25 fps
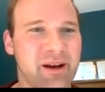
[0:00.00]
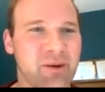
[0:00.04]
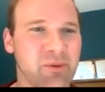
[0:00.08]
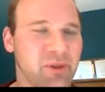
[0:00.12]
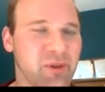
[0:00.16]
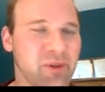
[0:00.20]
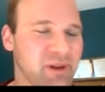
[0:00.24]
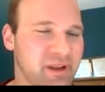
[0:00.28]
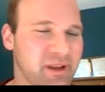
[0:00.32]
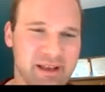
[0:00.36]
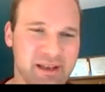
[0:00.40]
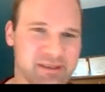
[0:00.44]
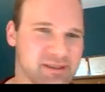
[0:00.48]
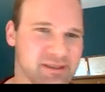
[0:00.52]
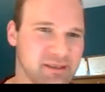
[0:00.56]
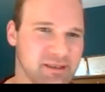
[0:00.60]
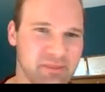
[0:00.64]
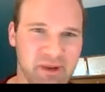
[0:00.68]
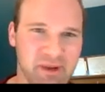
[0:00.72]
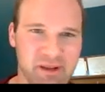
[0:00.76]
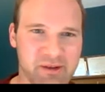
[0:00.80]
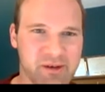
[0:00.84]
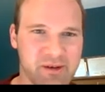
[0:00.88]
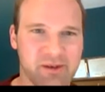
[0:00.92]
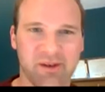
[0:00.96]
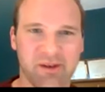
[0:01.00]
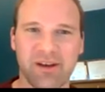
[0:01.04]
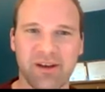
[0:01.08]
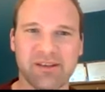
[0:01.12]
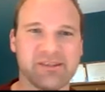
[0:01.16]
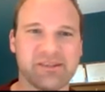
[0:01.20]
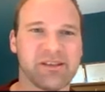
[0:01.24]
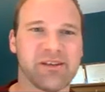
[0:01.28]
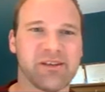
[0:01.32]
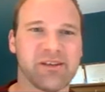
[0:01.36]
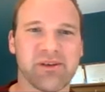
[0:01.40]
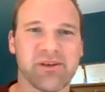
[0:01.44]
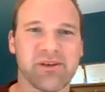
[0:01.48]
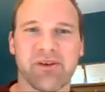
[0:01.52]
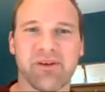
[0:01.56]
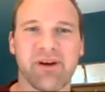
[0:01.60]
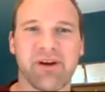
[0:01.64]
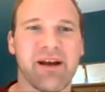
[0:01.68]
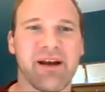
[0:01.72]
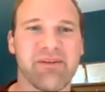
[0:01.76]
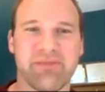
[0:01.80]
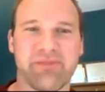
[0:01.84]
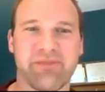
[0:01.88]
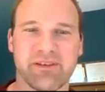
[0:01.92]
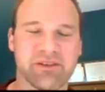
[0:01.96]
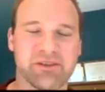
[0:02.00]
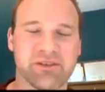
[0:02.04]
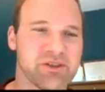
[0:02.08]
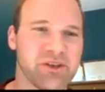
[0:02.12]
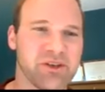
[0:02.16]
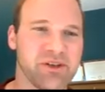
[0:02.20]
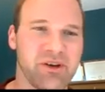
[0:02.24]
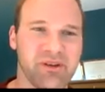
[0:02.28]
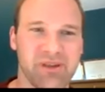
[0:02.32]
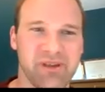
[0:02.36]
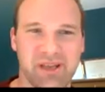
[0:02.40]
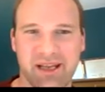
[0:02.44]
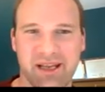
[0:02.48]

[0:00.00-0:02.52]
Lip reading: looking at some other auxiliary graph and showed